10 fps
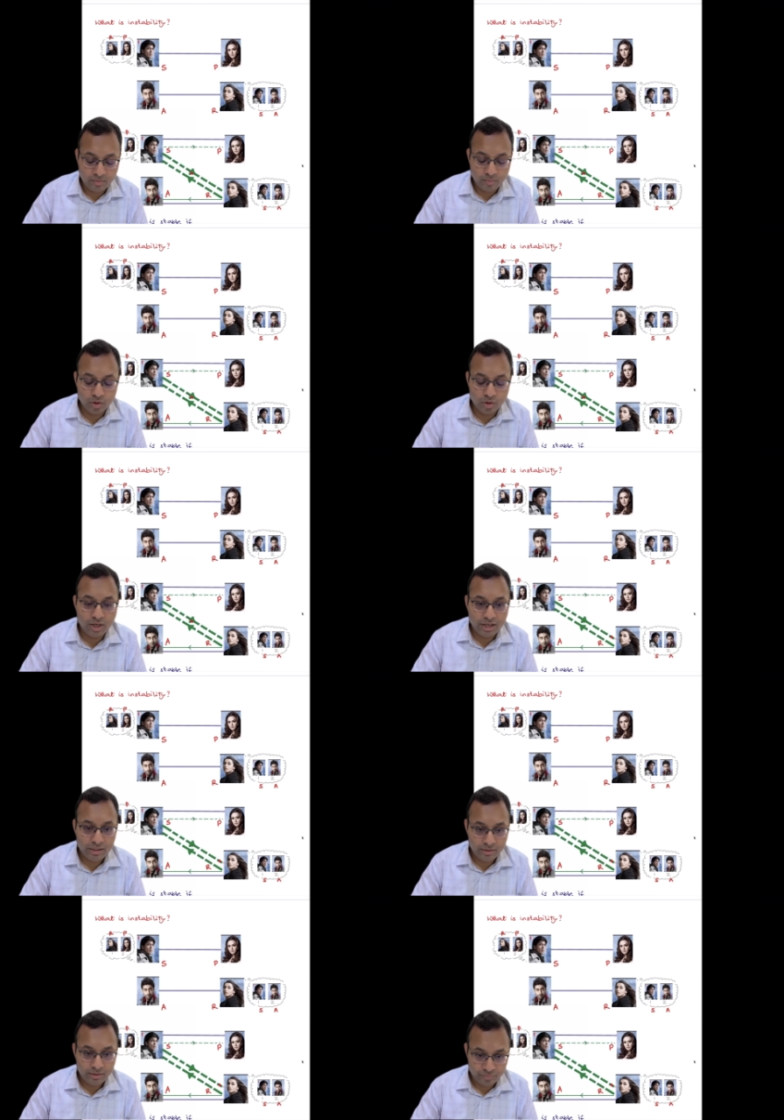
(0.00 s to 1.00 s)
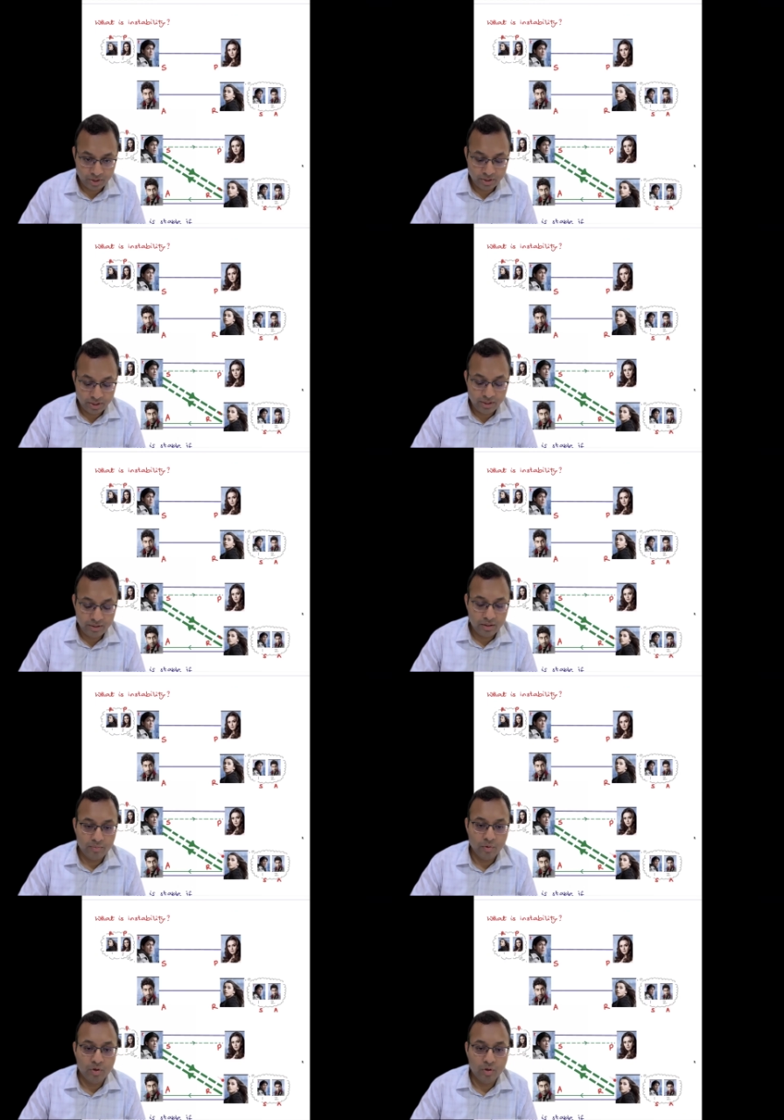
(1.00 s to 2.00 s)
bold line, green
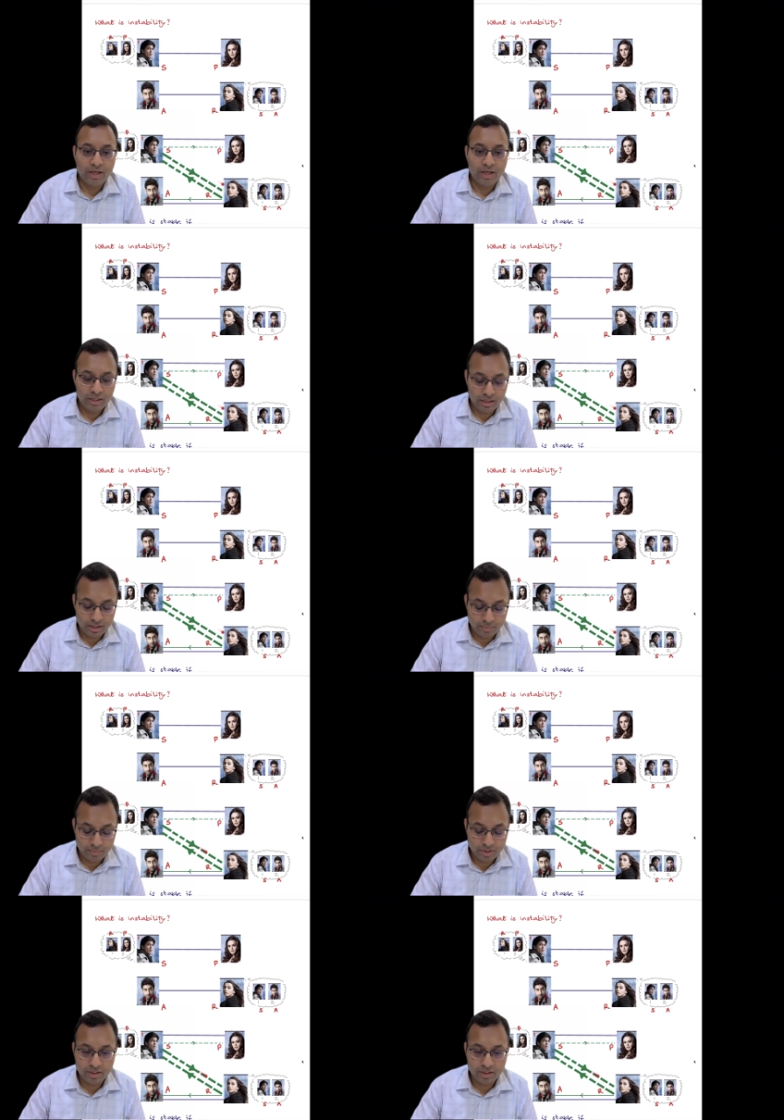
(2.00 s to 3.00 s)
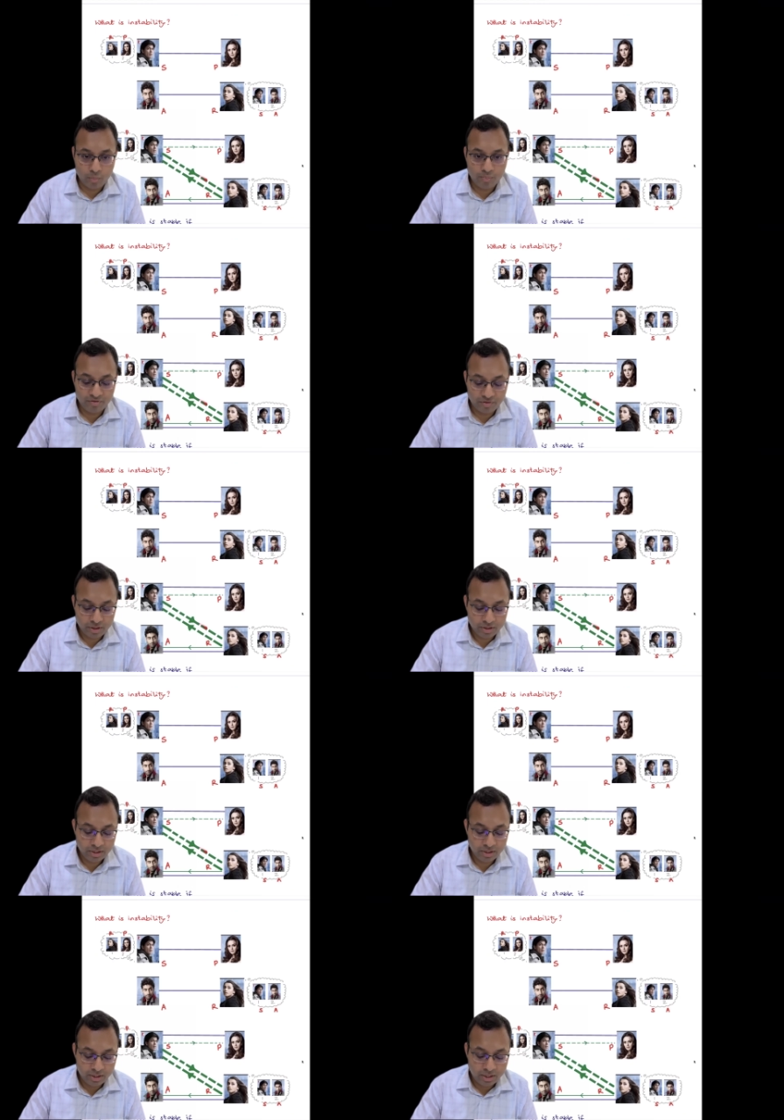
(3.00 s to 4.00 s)
bold line, it represents the top
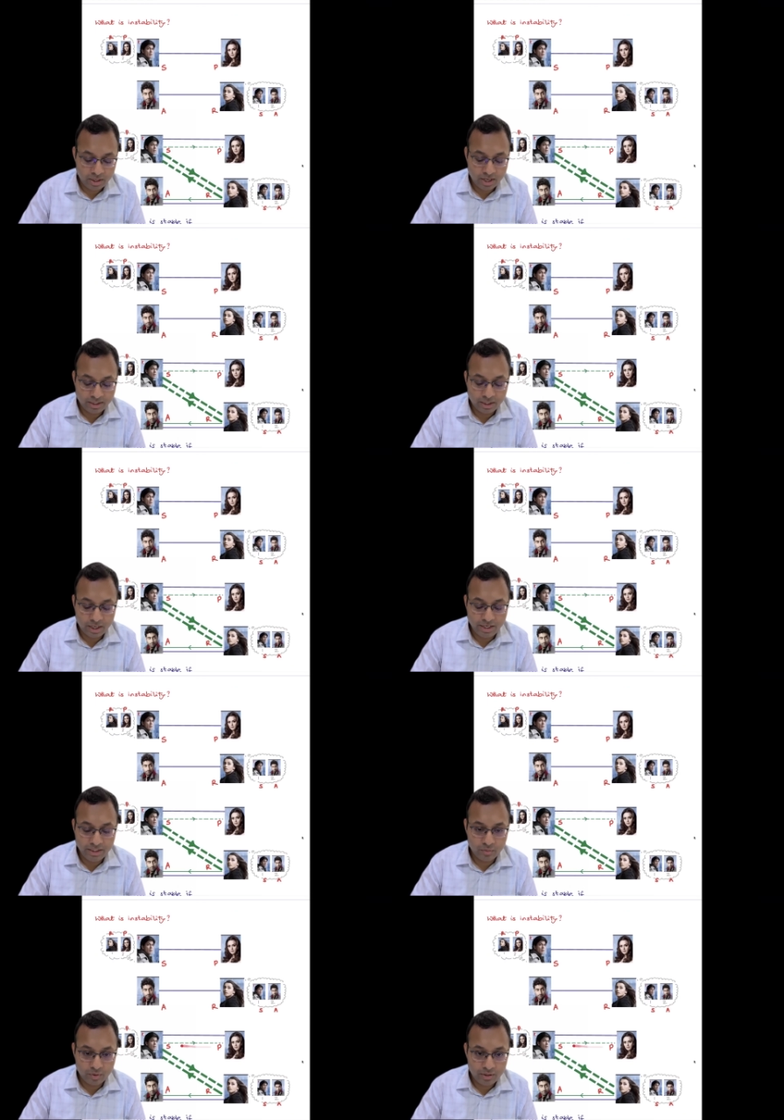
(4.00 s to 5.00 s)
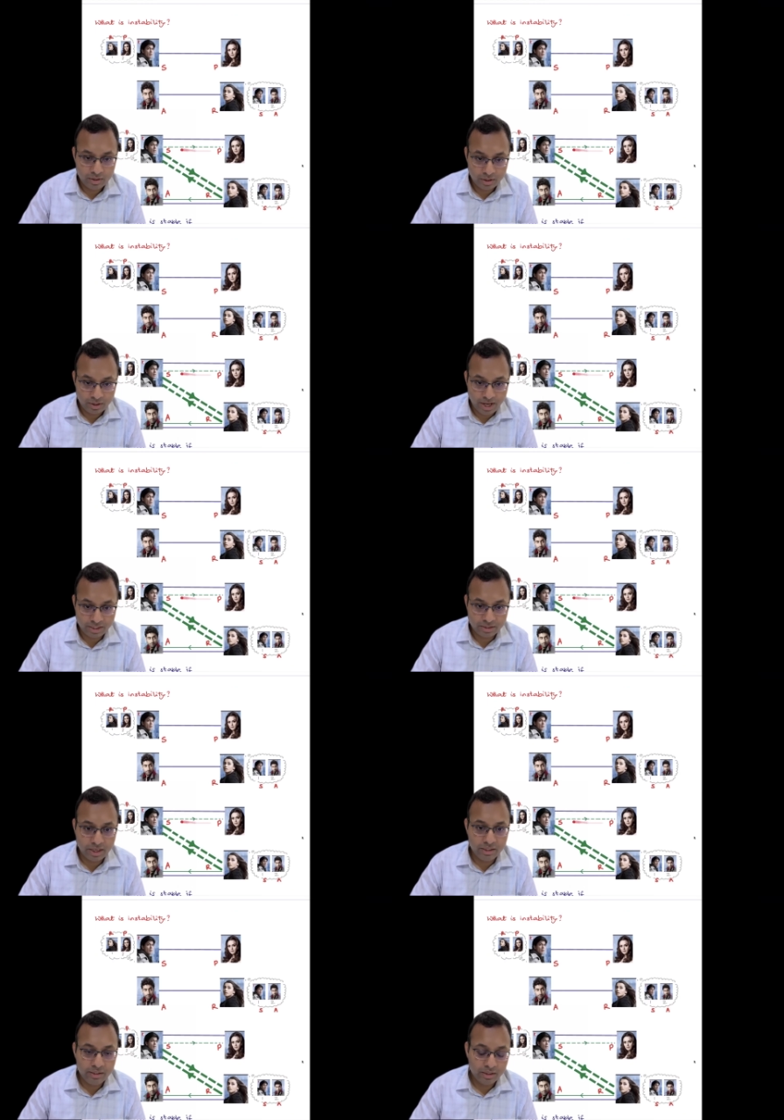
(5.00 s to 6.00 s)
preference, and the lighter one, dashed
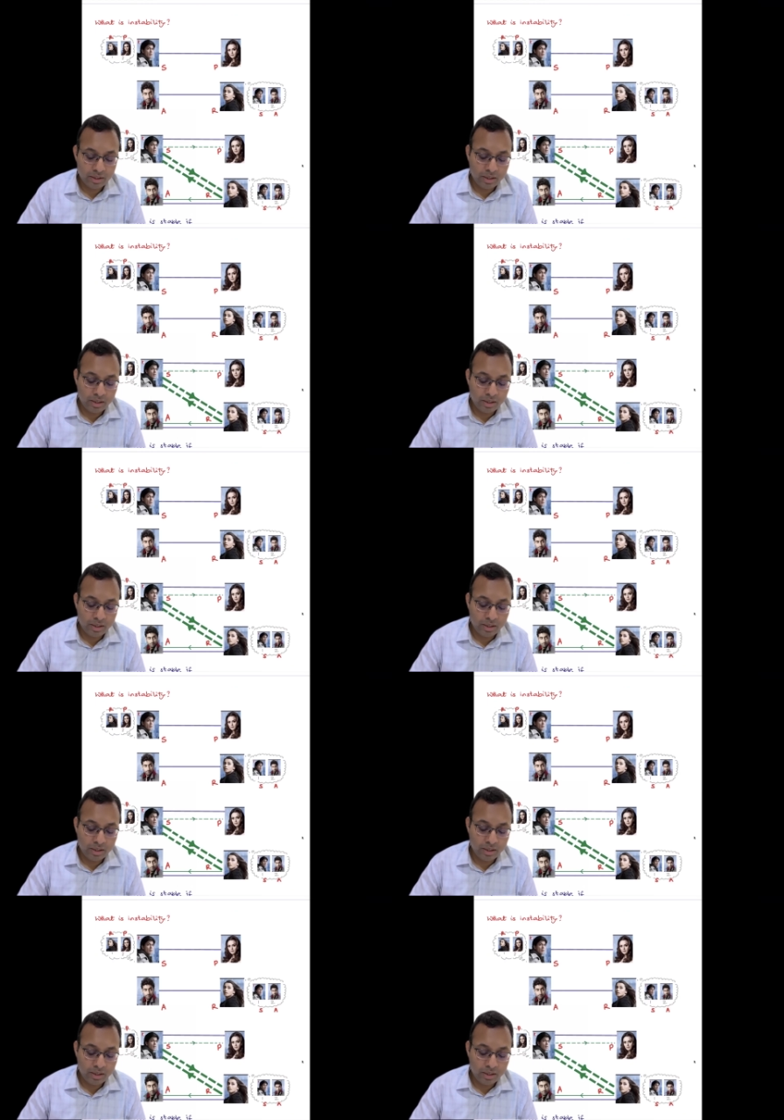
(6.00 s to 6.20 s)
line,